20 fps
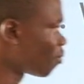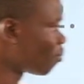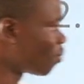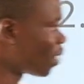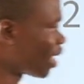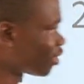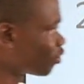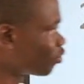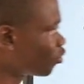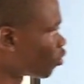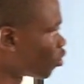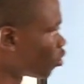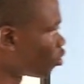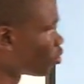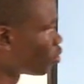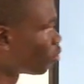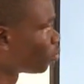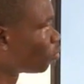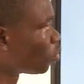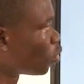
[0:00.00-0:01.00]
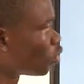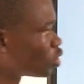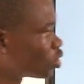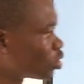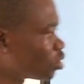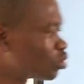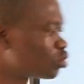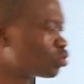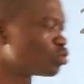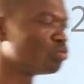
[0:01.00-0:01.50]
But for
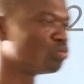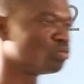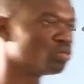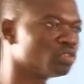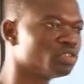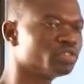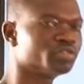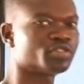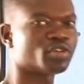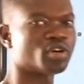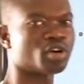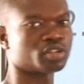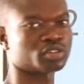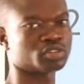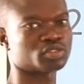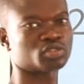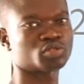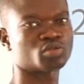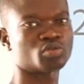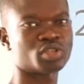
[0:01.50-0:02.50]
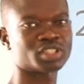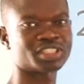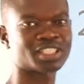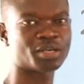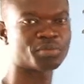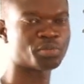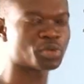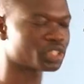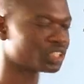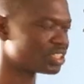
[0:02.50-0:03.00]
boats to move on
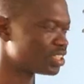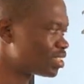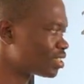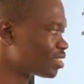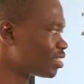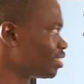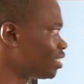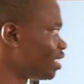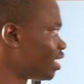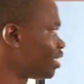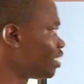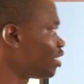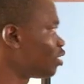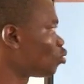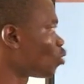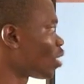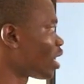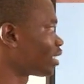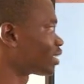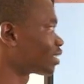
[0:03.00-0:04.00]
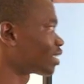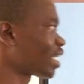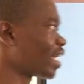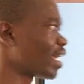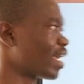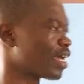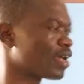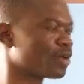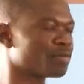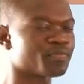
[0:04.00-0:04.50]
water bodies, they need what?
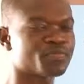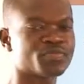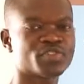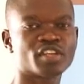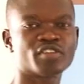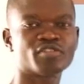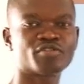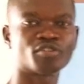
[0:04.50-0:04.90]
Air.